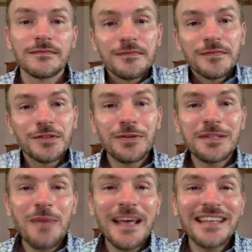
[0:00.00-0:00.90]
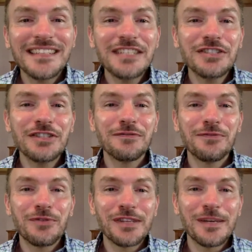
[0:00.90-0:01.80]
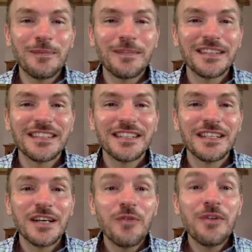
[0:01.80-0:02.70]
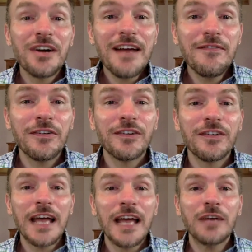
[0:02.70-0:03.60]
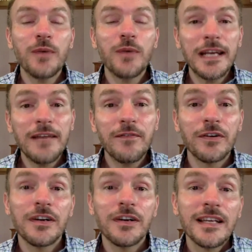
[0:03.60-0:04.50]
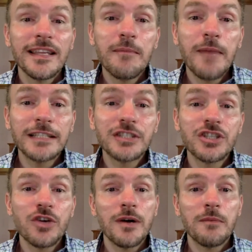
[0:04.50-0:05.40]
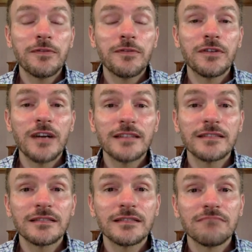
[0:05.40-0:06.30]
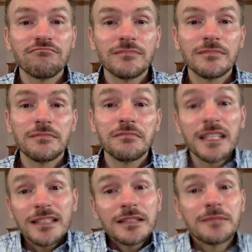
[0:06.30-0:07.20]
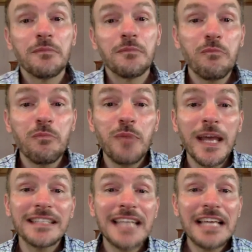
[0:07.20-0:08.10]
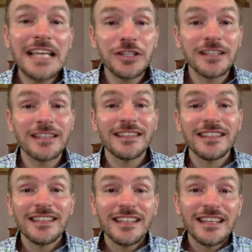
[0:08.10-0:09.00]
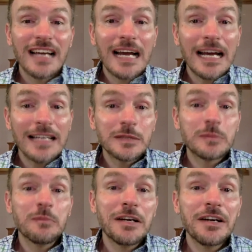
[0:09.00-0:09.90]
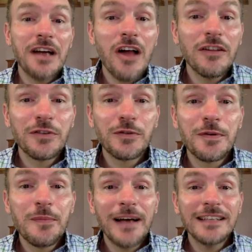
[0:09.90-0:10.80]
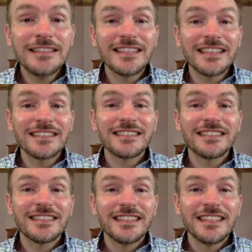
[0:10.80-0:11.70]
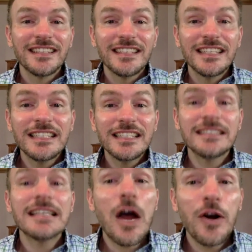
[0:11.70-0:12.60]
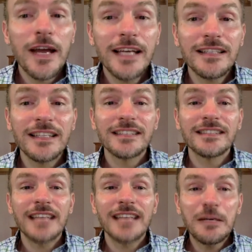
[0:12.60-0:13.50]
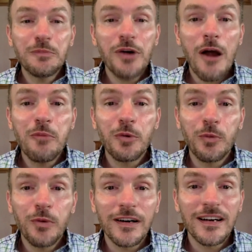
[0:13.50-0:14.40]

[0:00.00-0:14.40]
So let's pay attention for them, wherever and whenever they might show up for us. Because paying attention, as Mary Oliver reminds us, is our endless and proper work.